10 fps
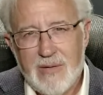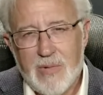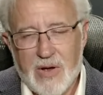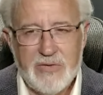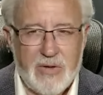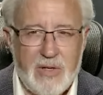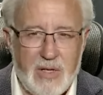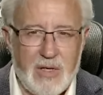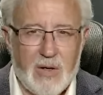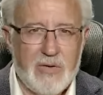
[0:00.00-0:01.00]
Mm. Because,
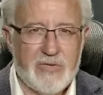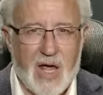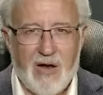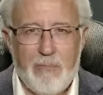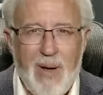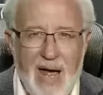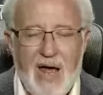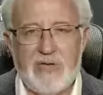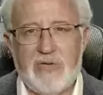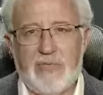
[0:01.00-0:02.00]
you know, this kind of
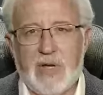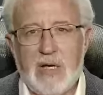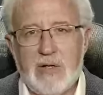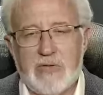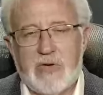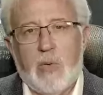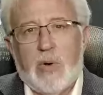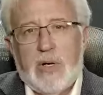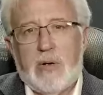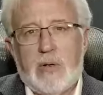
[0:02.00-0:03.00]
passive thing that's
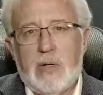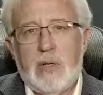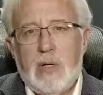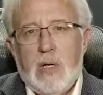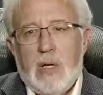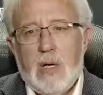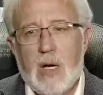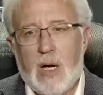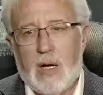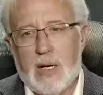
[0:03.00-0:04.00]
going on,
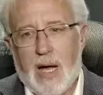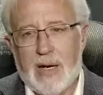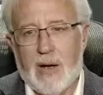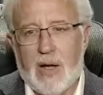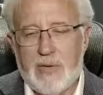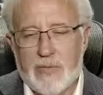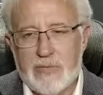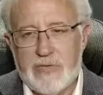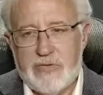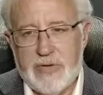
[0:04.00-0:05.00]
uh, I, I don't
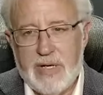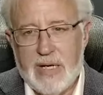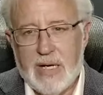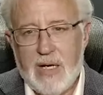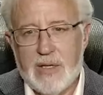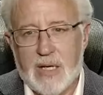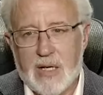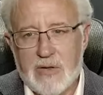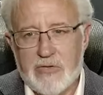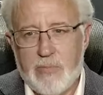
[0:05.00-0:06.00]
see
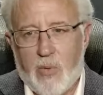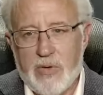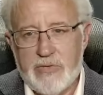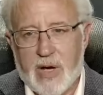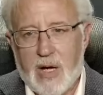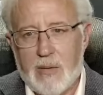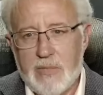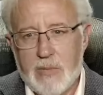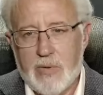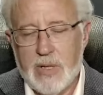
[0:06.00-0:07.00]
anything at this point in
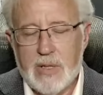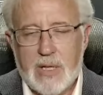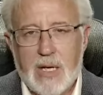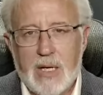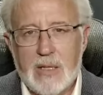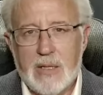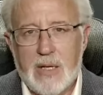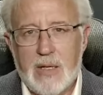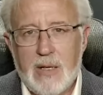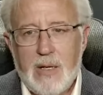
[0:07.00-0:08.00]
time that would indicate
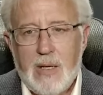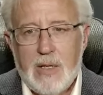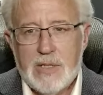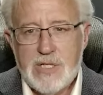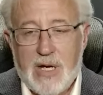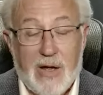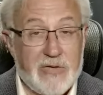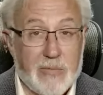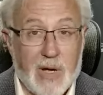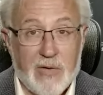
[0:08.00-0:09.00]
that she
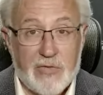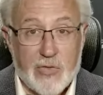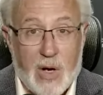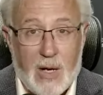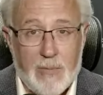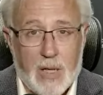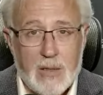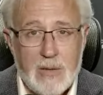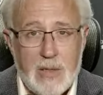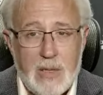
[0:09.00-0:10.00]
had some kind of trauma.